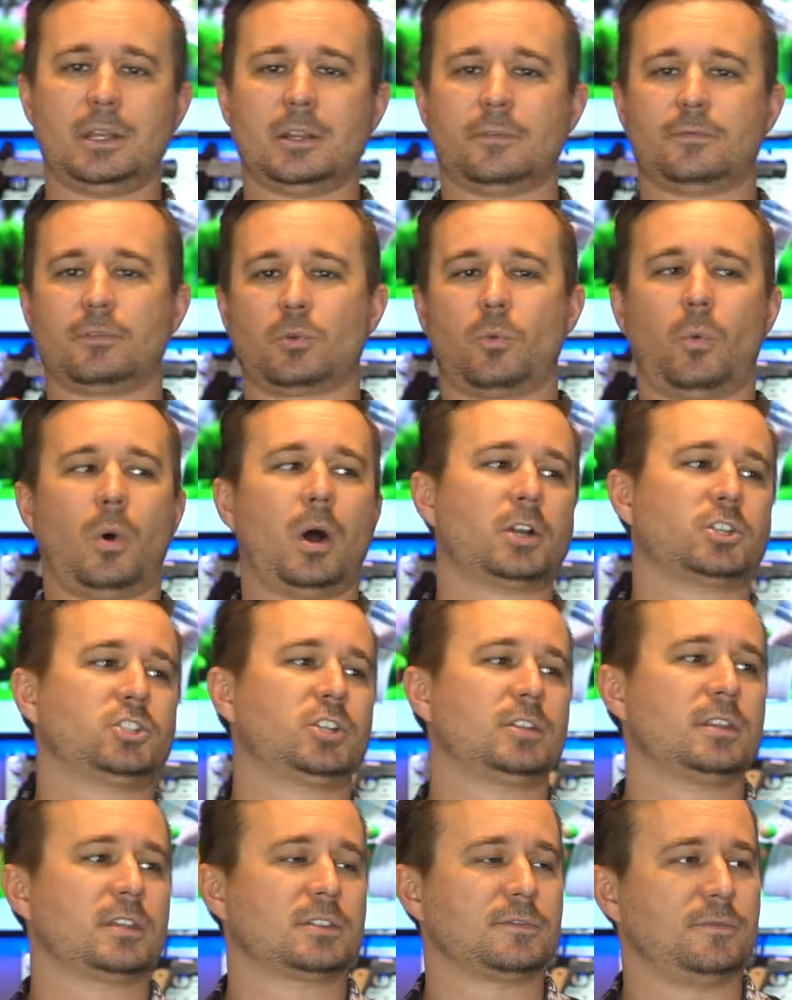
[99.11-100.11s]
If you're
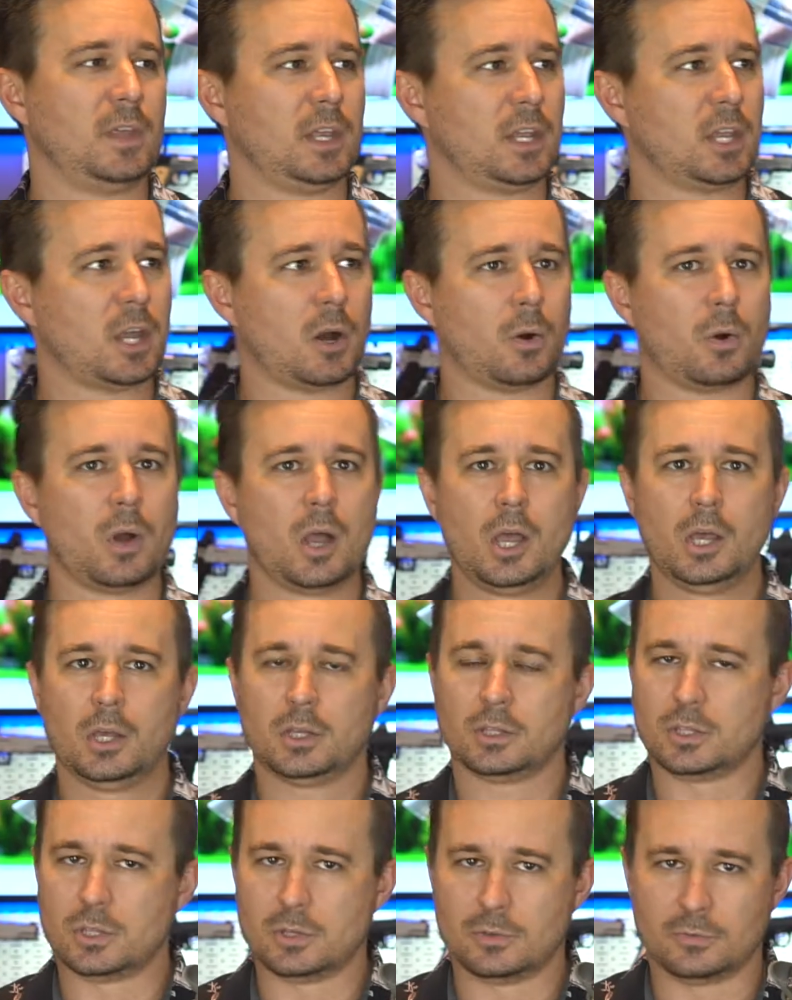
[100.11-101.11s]
watching this video,
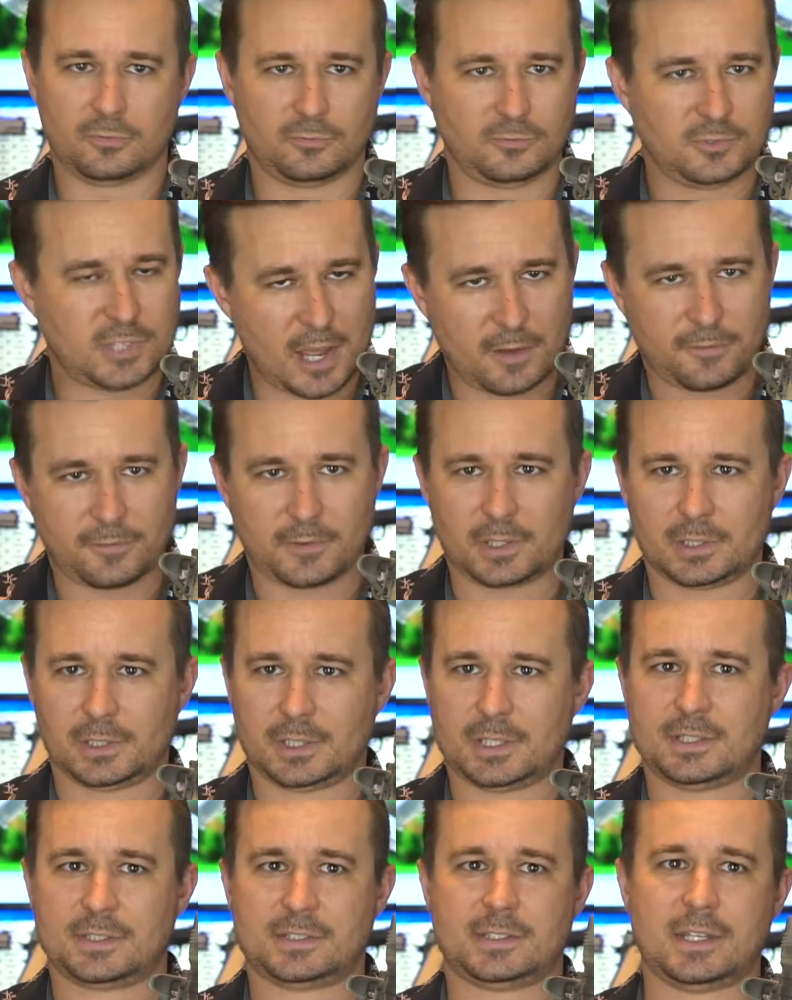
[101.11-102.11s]
you've
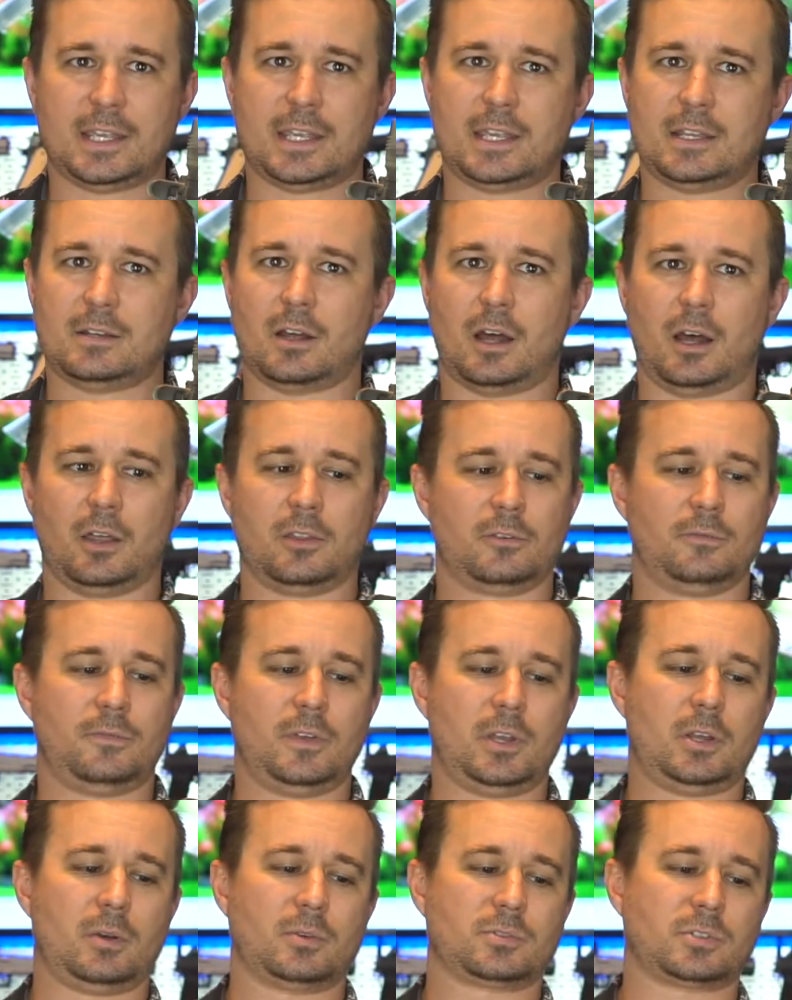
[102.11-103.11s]
definitely seen other
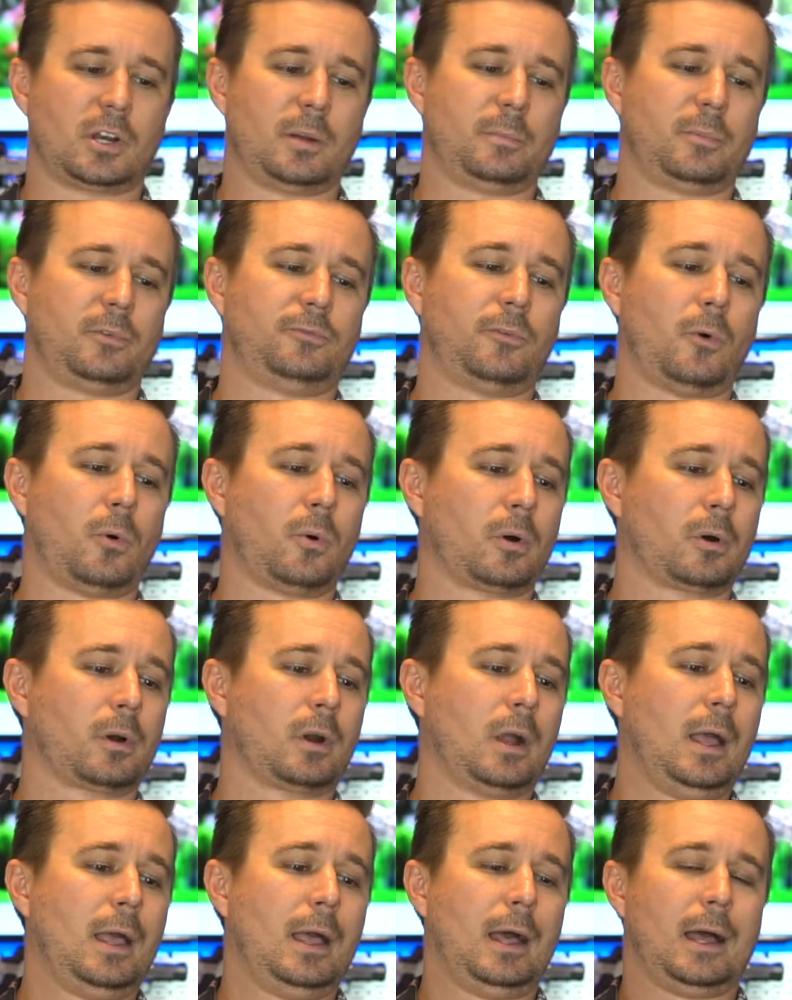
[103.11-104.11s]
videos on it before.